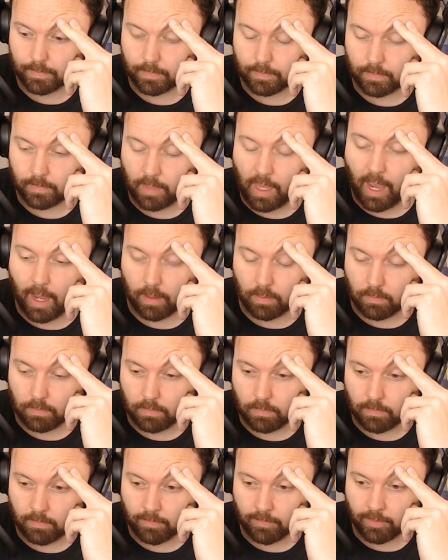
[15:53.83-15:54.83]
Yeah,
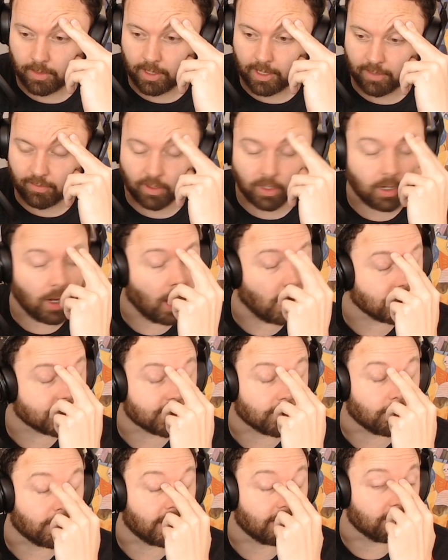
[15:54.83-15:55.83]
for the different gods
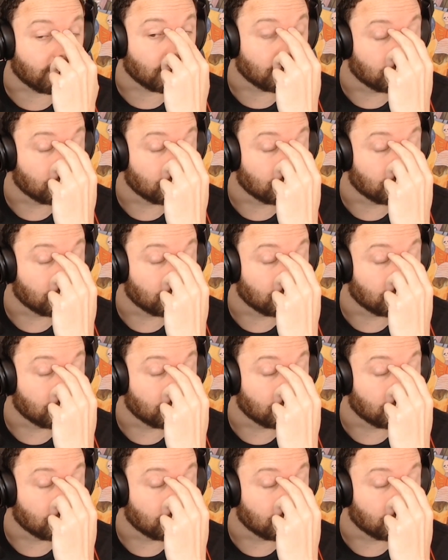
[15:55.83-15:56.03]
or whatever.